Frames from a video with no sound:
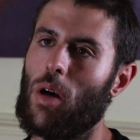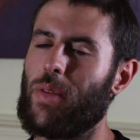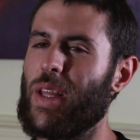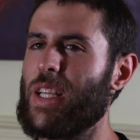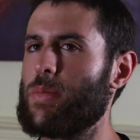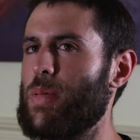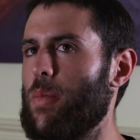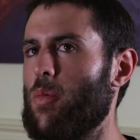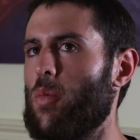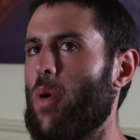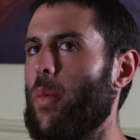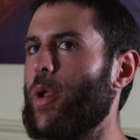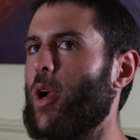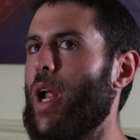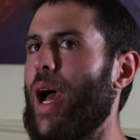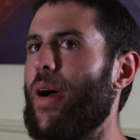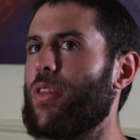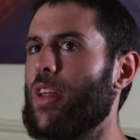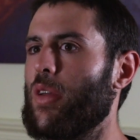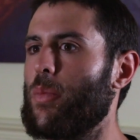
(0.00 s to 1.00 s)
These people probably
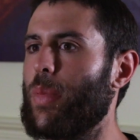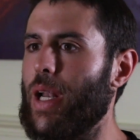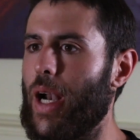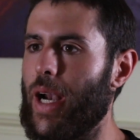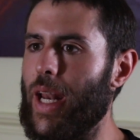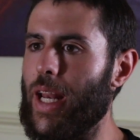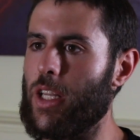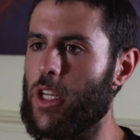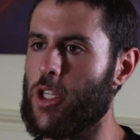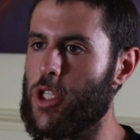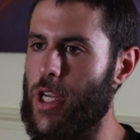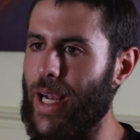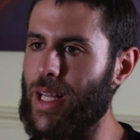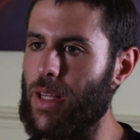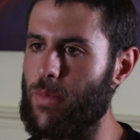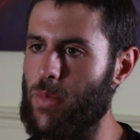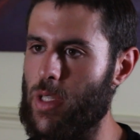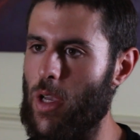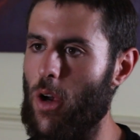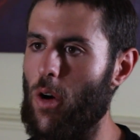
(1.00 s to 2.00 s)
don't have the ability to check
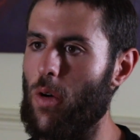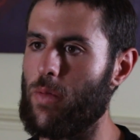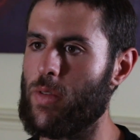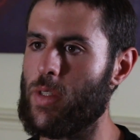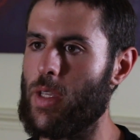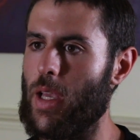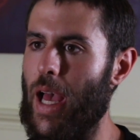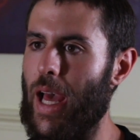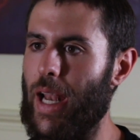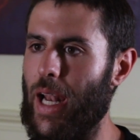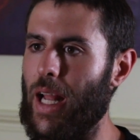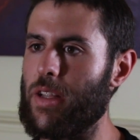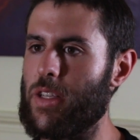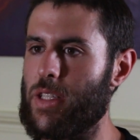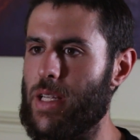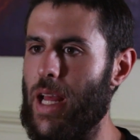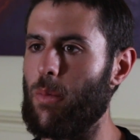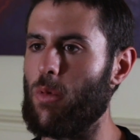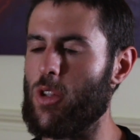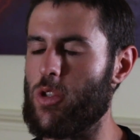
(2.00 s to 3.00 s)
themselves and
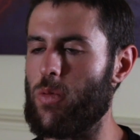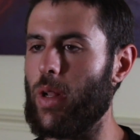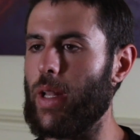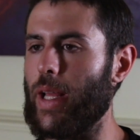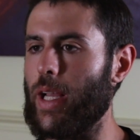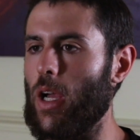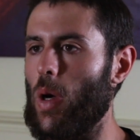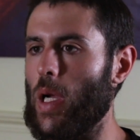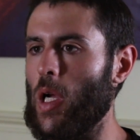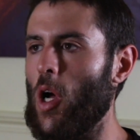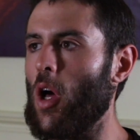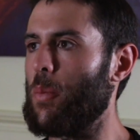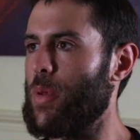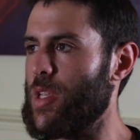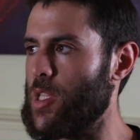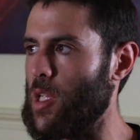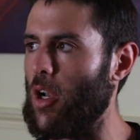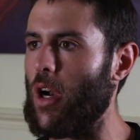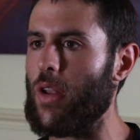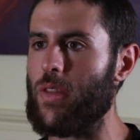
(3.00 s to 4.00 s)
understand what's really going on,
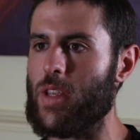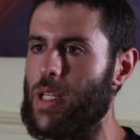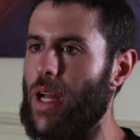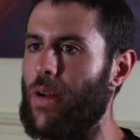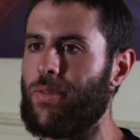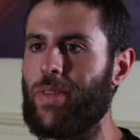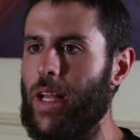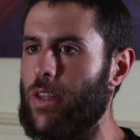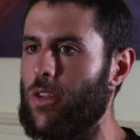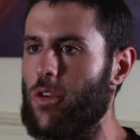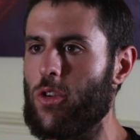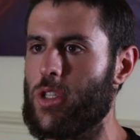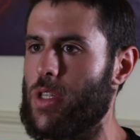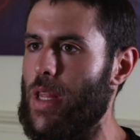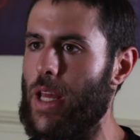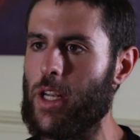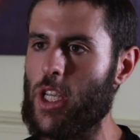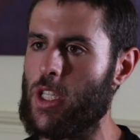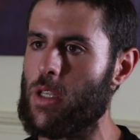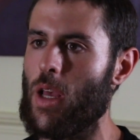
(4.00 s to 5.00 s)
because a lot of the stuff they do,
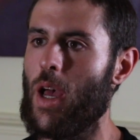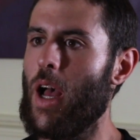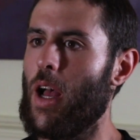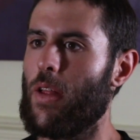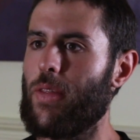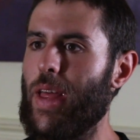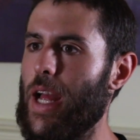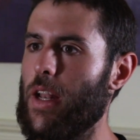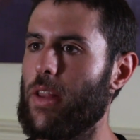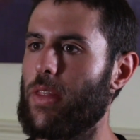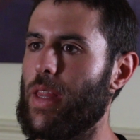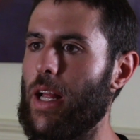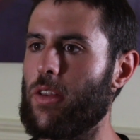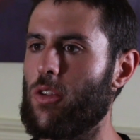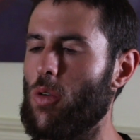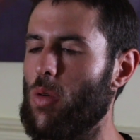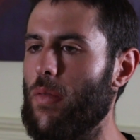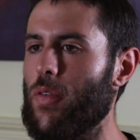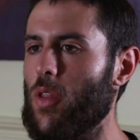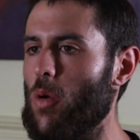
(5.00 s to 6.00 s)
so they're doing
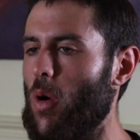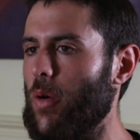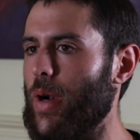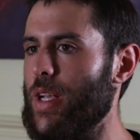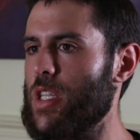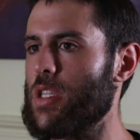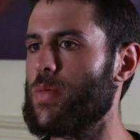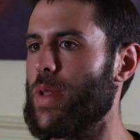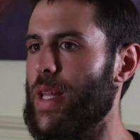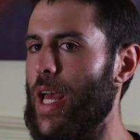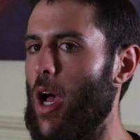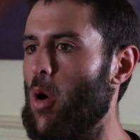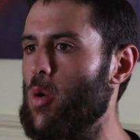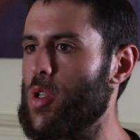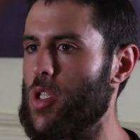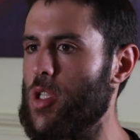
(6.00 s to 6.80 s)
it for the wrong reasons, but